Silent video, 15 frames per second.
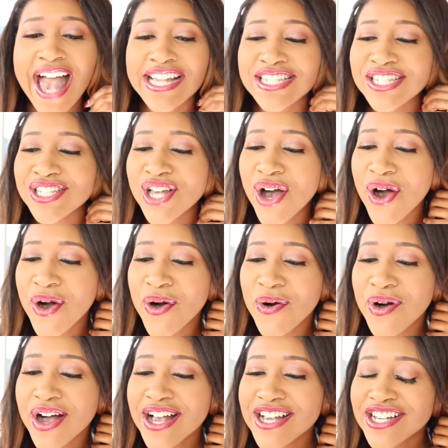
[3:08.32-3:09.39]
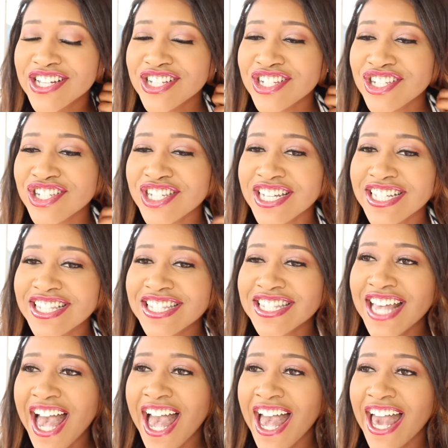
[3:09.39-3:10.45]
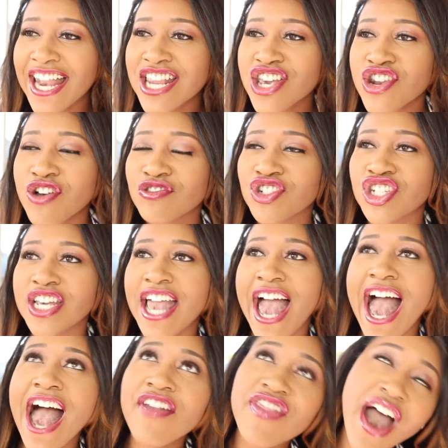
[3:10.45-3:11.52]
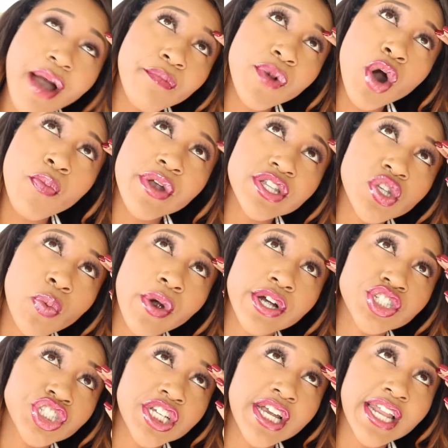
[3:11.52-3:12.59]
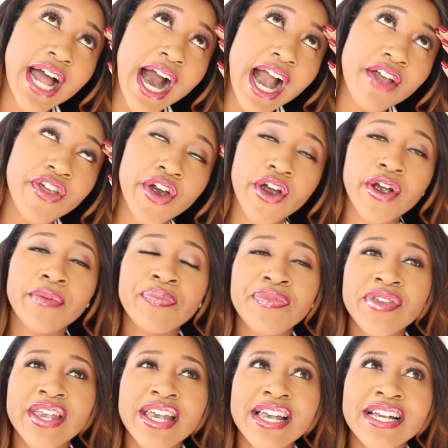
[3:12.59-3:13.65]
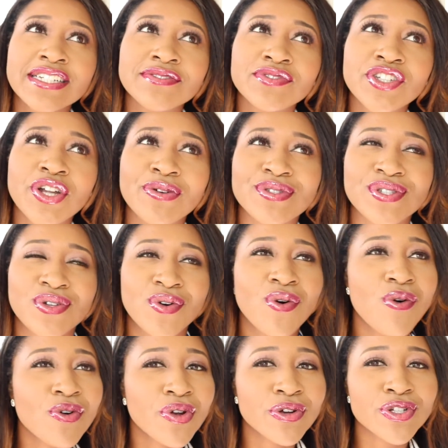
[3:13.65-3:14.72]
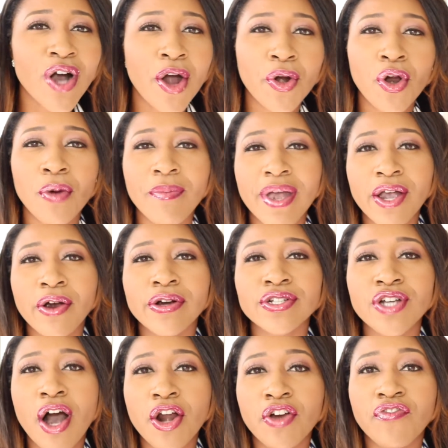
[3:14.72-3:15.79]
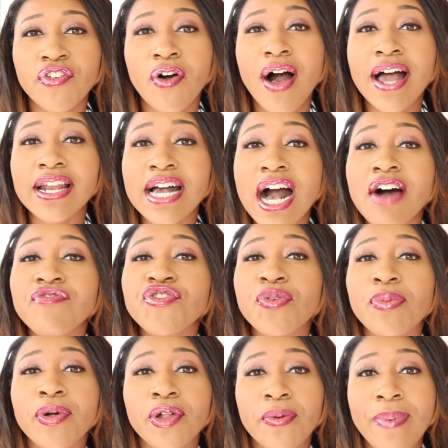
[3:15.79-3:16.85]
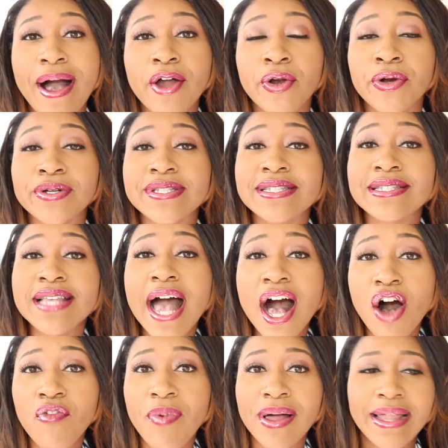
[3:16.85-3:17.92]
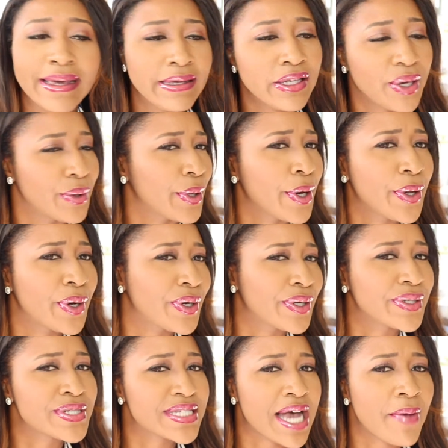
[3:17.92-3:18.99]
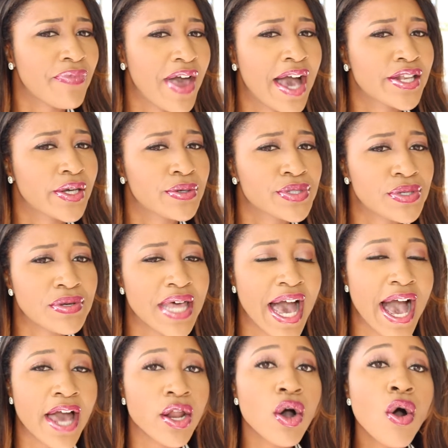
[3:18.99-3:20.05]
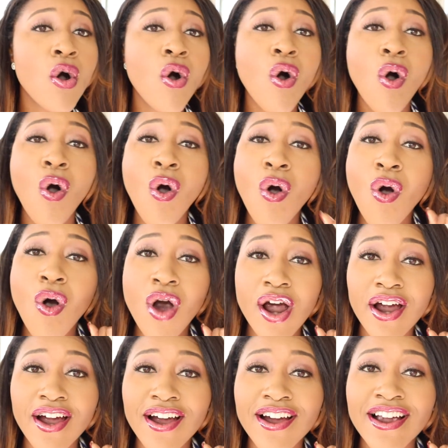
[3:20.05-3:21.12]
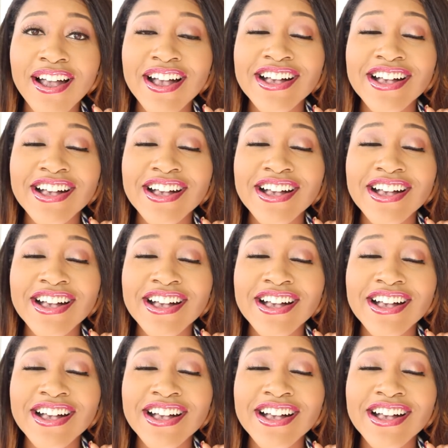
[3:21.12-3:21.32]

And so she said, she had that moment to where she could either scold her daughter or make her daughter feel uncomfortable about herself by like, no, stop that, don't do that. Or